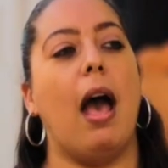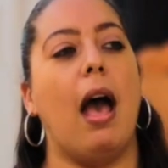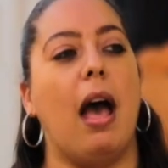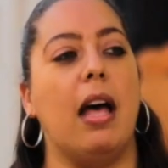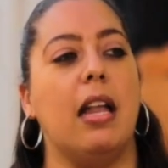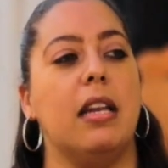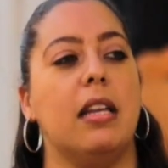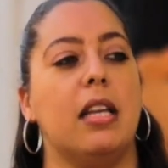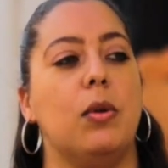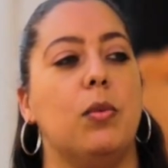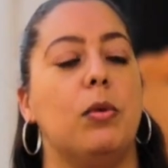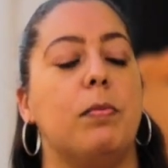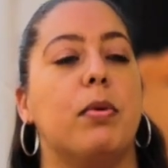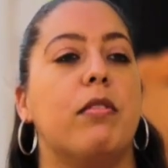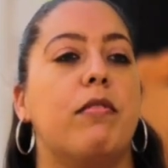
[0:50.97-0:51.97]
and it
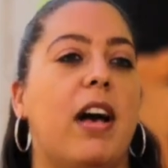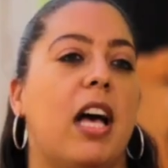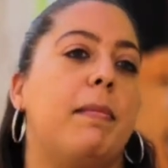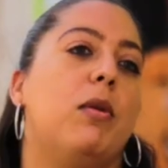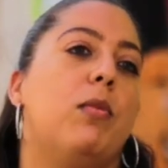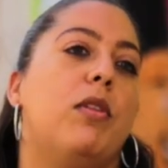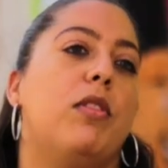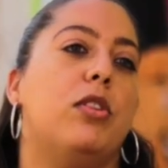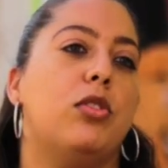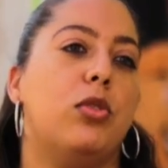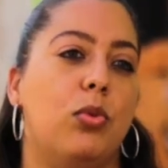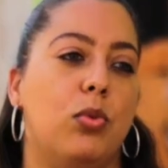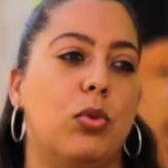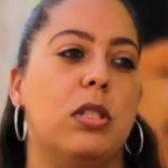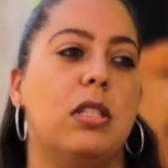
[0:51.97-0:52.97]
would provide me with the
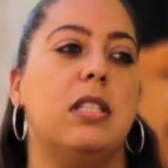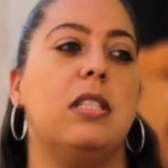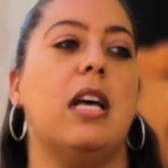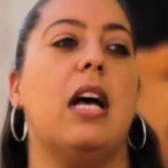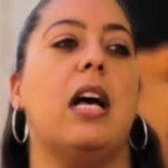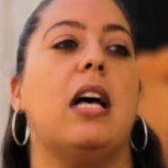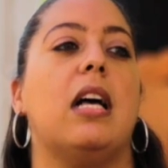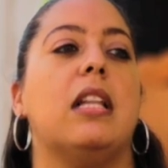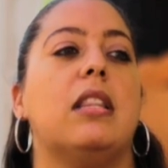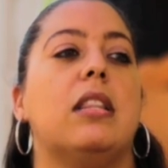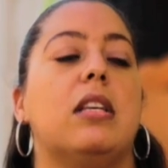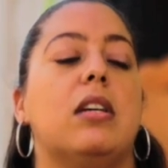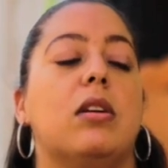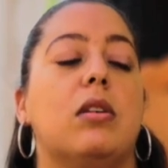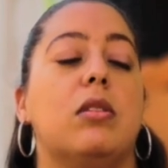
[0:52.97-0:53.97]
tools and
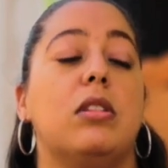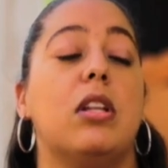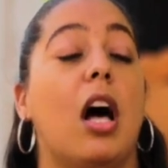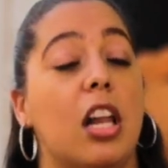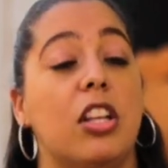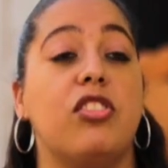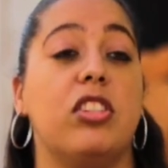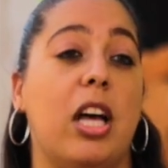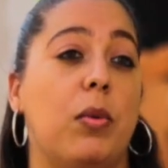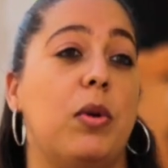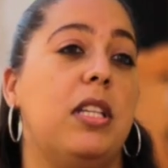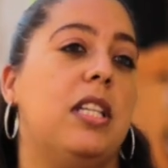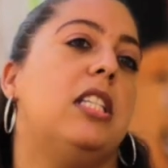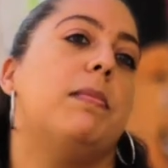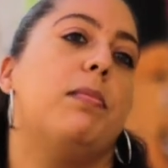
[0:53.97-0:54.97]
the knowledge that I
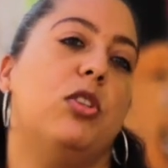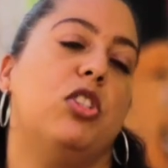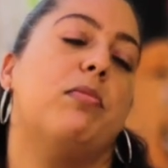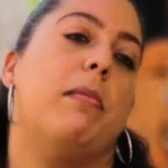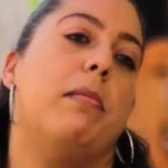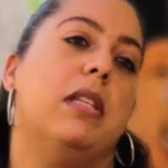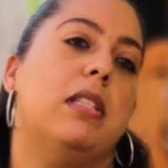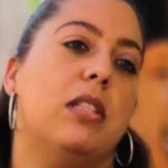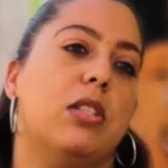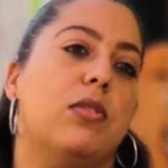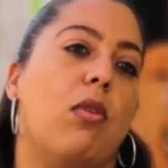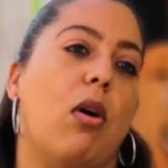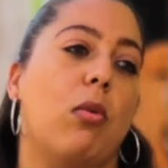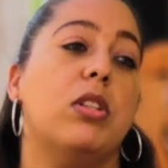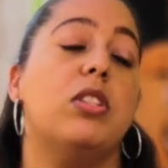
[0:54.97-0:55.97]
would need to push my business
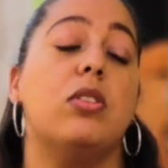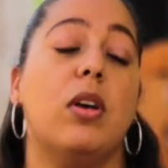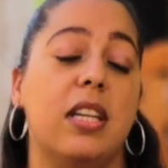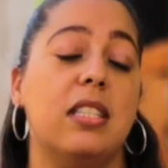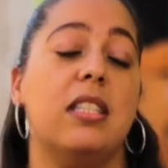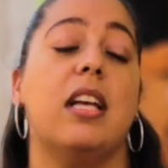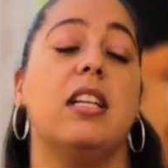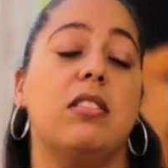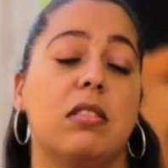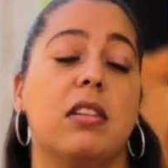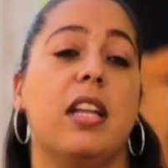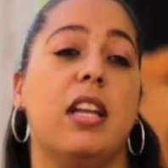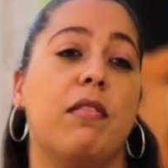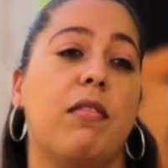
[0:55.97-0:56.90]
forward. So I decided to get